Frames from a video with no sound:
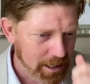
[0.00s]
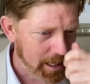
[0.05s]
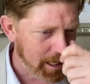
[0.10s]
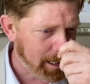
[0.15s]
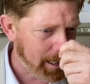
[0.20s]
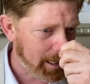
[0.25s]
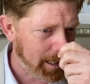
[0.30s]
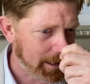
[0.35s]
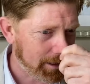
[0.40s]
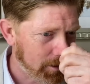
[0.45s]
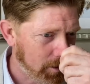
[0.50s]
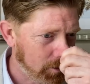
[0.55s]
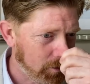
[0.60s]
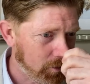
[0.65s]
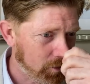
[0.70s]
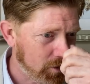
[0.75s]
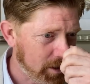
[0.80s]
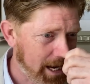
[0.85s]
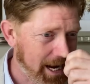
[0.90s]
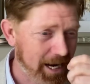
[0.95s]
And
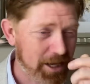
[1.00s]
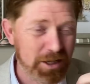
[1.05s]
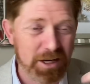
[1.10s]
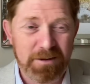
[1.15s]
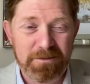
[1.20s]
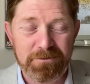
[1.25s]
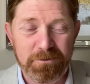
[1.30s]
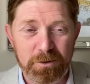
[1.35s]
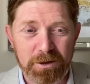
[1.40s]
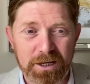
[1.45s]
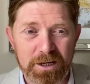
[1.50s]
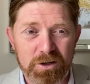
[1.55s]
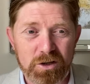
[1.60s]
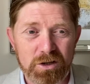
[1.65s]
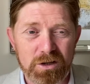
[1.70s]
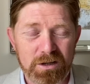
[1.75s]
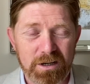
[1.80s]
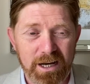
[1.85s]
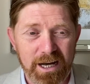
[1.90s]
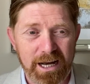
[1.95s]
there's actually
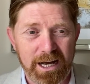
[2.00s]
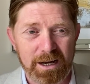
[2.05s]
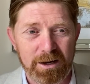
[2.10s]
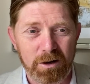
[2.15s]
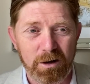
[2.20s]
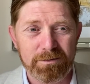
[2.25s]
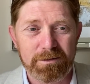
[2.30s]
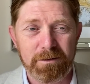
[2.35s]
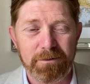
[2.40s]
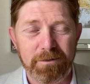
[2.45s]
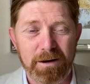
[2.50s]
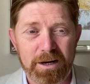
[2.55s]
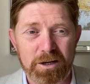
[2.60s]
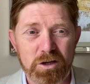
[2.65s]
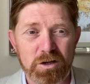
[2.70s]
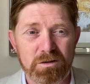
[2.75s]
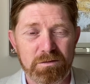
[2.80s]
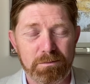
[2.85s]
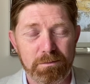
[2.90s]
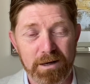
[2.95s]
footage of the
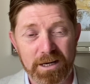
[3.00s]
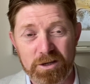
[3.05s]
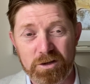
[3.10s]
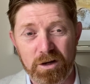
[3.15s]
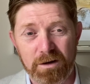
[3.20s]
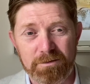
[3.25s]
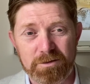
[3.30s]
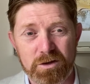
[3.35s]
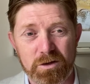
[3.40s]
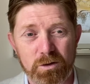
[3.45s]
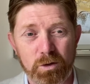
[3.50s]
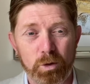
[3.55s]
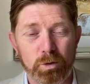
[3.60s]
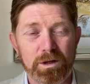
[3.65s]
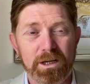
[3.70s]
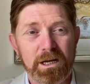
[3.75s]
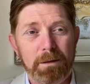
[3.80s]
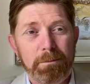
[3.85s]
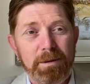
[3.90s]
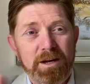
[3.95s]
French police officer
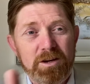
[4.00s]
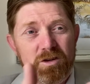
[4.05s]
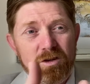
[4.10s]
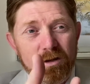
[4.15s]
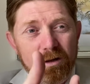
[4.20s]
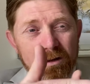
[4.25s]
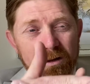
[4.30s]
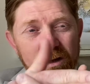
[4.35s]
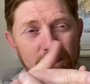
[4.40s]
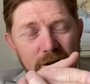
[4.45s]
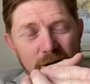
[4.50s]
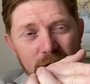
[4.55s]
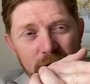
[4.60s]
holding a pistol